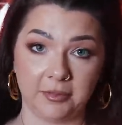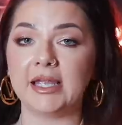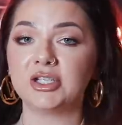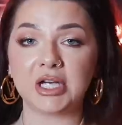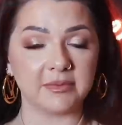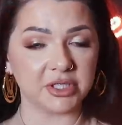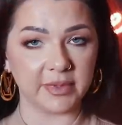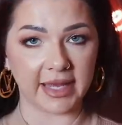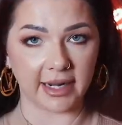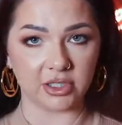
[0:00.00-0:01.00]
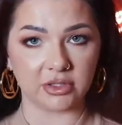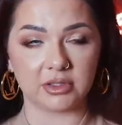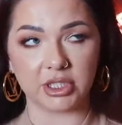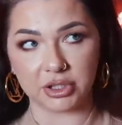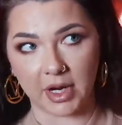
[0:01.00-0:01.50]
Each time she would get
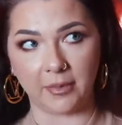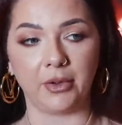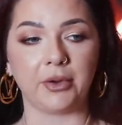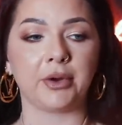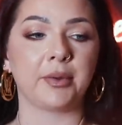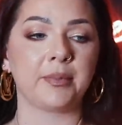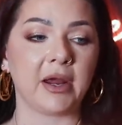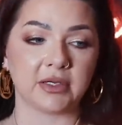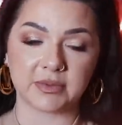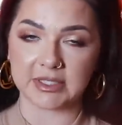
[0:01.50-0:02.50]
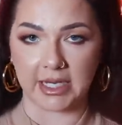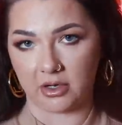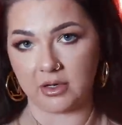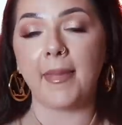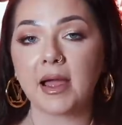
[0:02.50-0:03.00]
into trouble, her parents would take
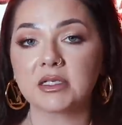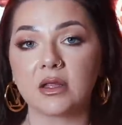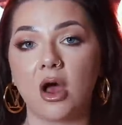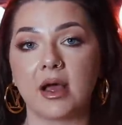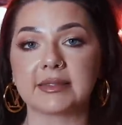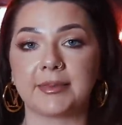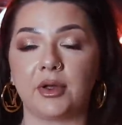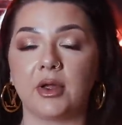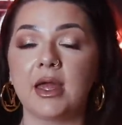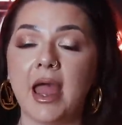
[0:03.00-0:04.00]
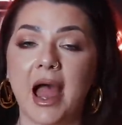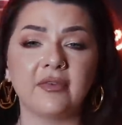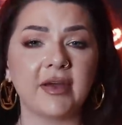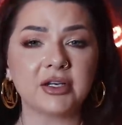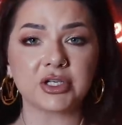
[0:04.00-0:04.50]
her back to the hospital, and
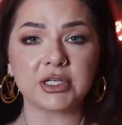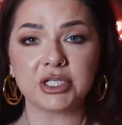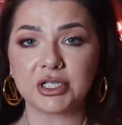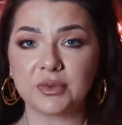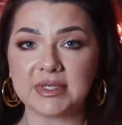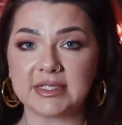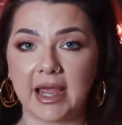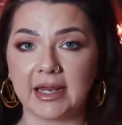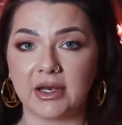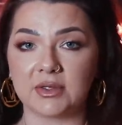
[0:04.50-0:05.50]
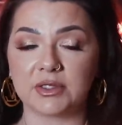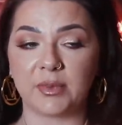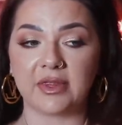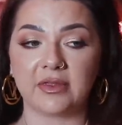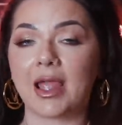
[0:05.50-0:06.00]
eventually she was diagnosed
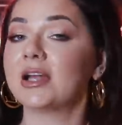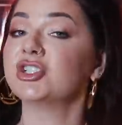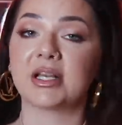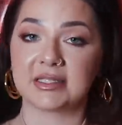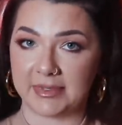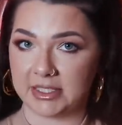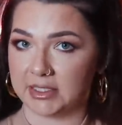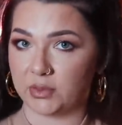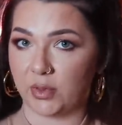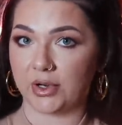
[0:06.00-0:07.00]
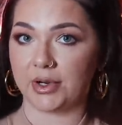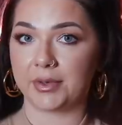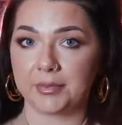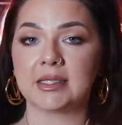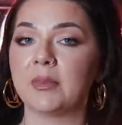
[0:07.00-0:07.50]
with adjustment
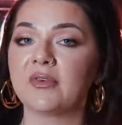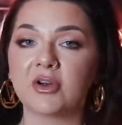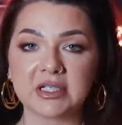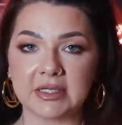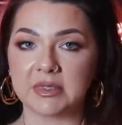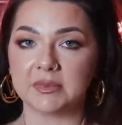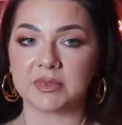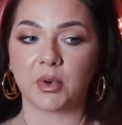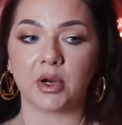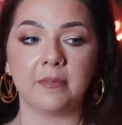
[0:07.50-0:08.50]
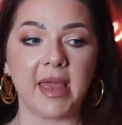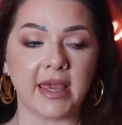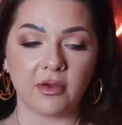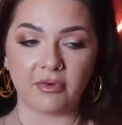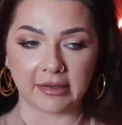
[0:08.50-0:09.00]
disorder. Some of her symptoms were
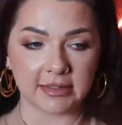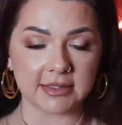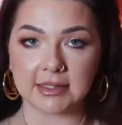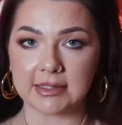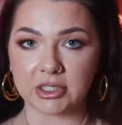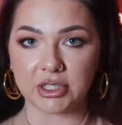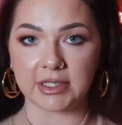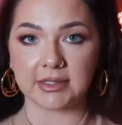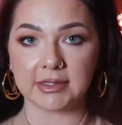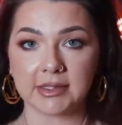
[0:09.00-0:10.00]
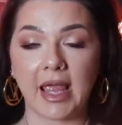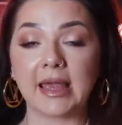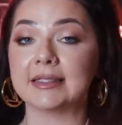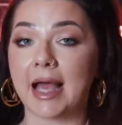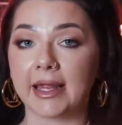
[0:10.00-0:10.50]
making reckless decisions,
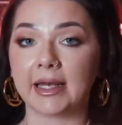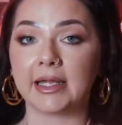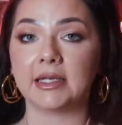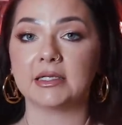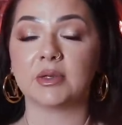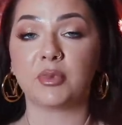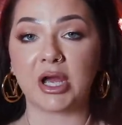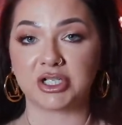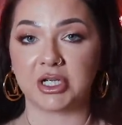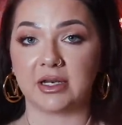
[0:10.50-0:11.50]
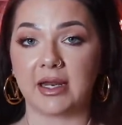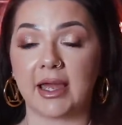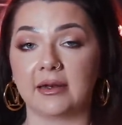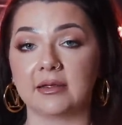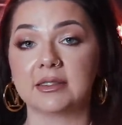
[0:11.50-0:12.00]
anxiety, depression,
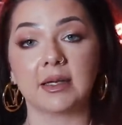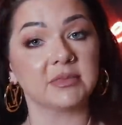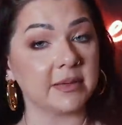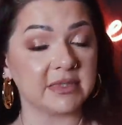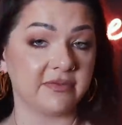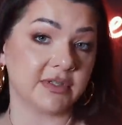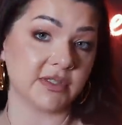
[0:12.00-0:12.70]
and sometimes even